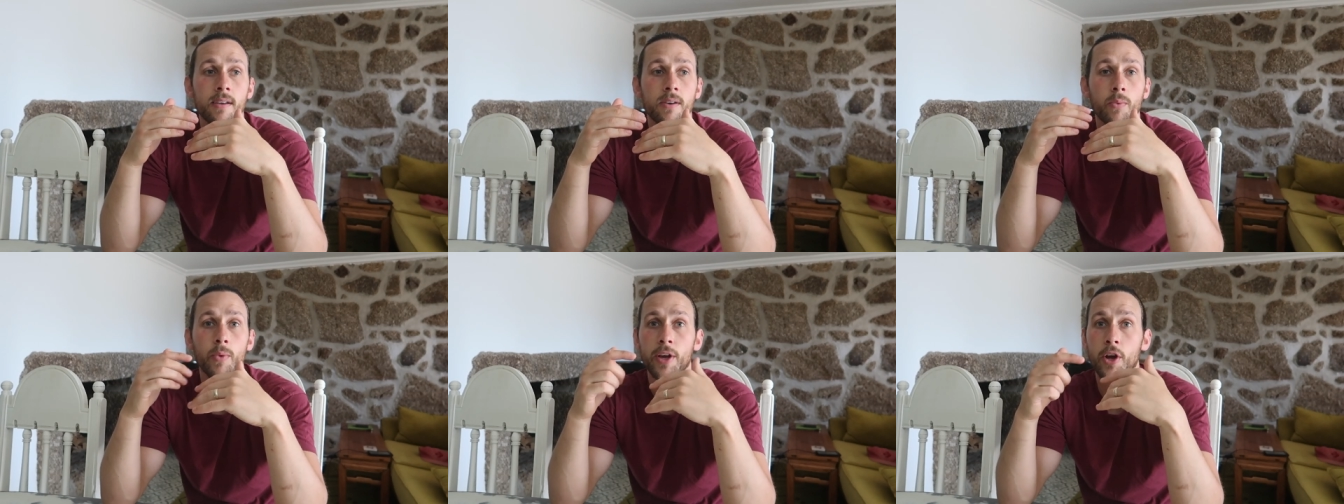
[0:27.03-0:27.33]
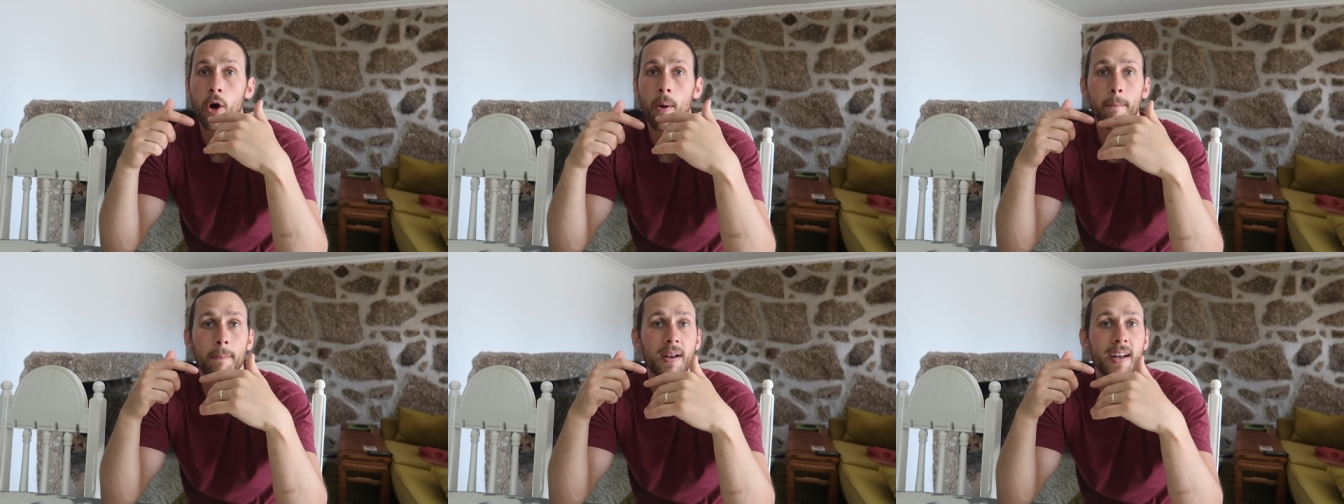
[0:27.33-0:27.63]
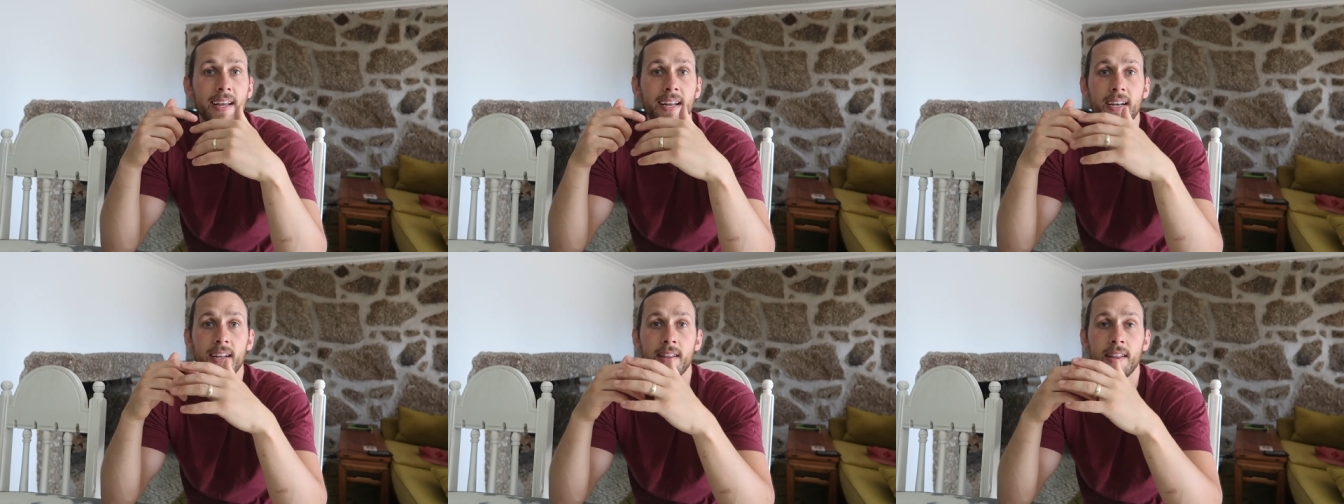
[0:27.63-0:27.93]
we
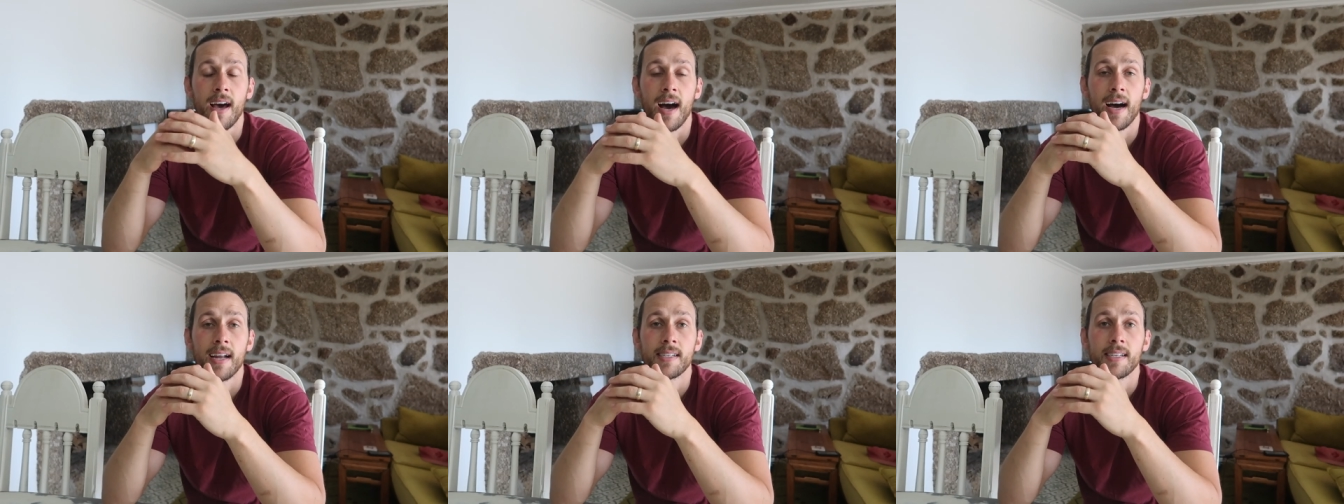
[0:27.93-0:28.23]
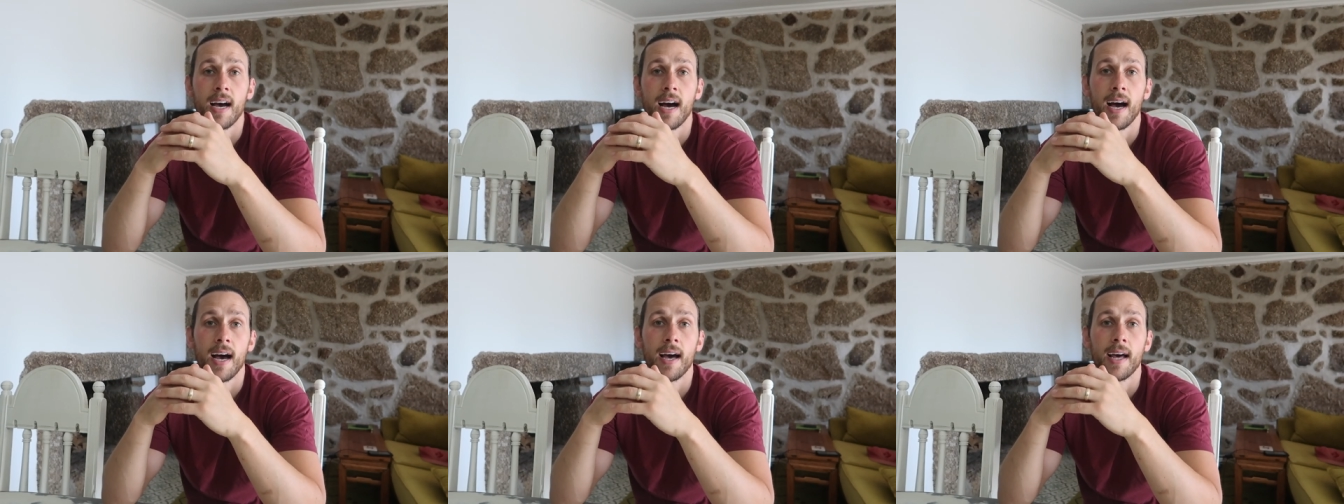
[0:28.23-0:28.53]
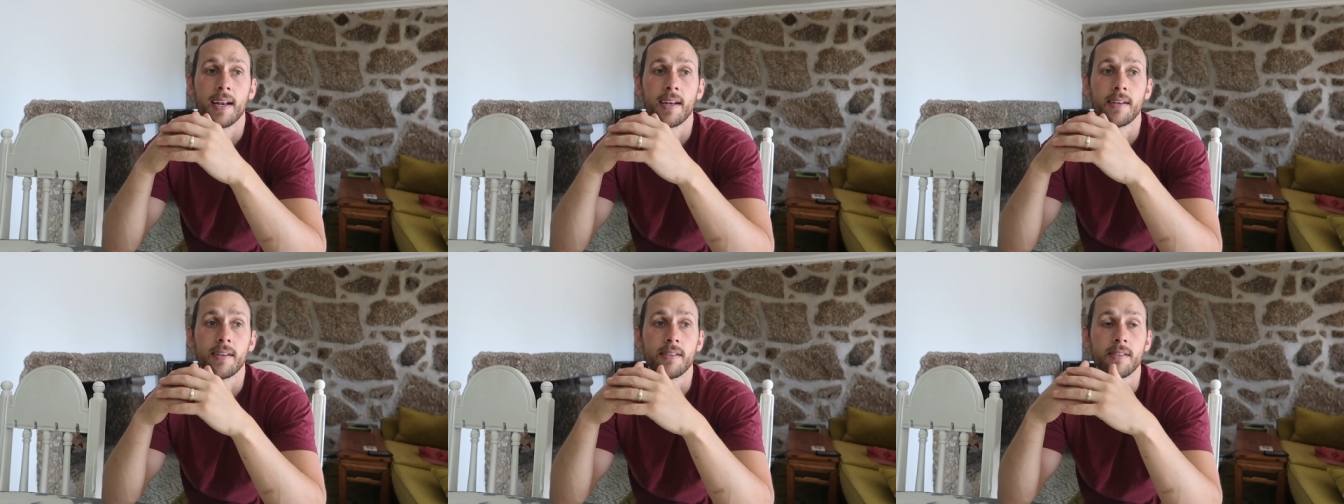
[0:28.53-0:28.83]
completed that,
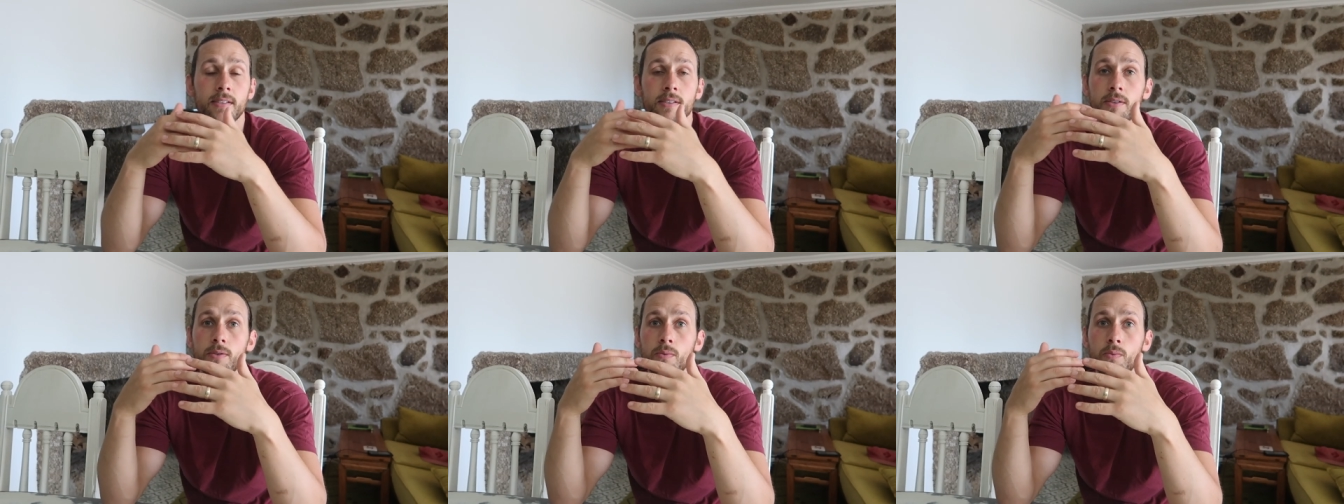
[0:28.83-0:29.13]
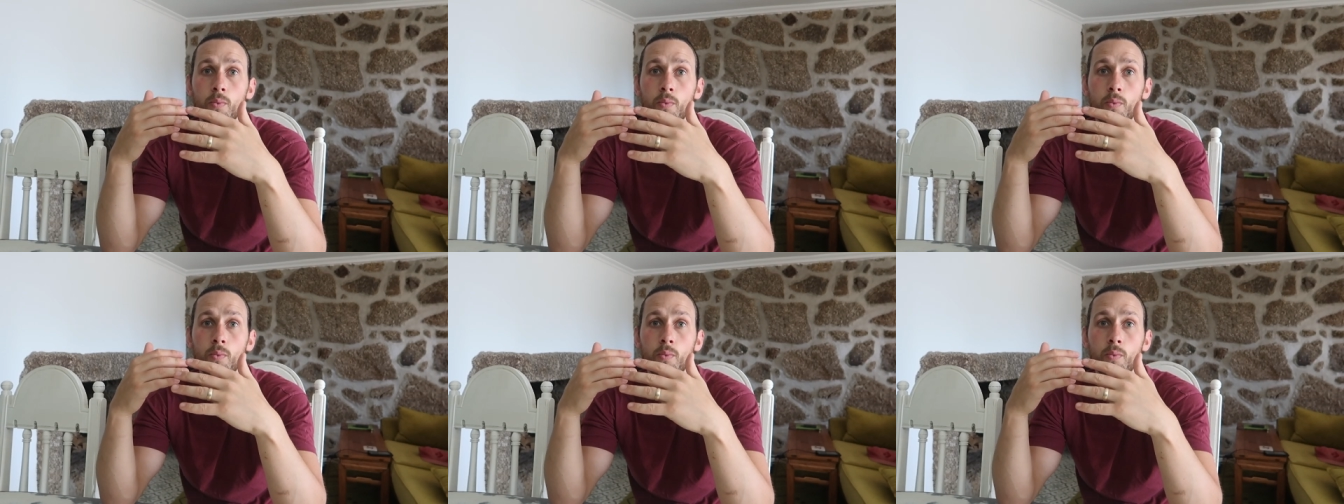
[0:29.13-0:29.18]
and